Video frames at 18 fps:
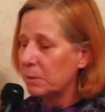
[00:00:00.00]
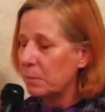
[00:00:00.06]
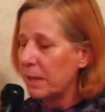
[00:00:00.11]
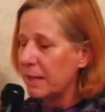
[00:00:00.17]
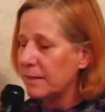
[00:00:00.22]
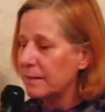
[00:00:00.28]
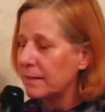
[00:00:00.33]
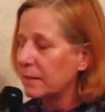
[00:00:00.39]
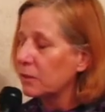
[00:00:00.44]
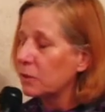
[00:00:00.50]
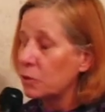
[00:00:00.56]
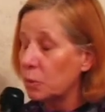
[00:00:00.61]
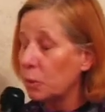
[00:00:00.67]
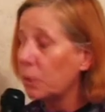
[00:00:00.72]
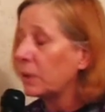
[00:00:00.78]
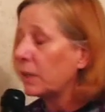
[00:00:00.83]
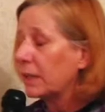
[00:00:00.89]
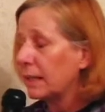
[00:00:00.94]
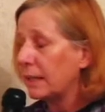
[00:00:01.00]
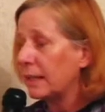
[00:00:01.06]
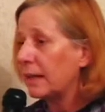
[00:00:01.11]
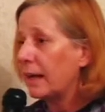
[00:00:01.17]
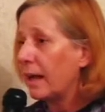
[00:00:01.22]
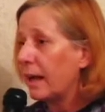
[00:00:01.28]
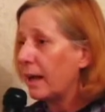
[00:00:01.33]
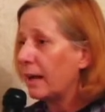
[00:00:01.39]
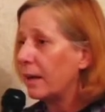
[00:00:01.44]
basic story
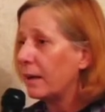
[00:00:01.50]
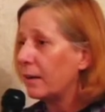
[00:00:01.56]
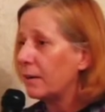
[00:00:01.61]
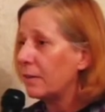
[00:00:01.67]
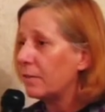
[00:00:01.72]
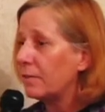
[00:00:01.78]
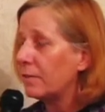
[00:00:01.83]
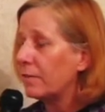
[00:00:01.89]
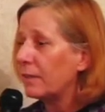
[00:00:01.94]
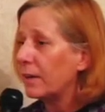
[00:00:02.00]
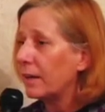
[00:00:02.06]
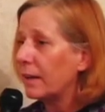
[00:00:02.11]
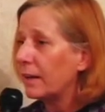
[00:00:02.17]
of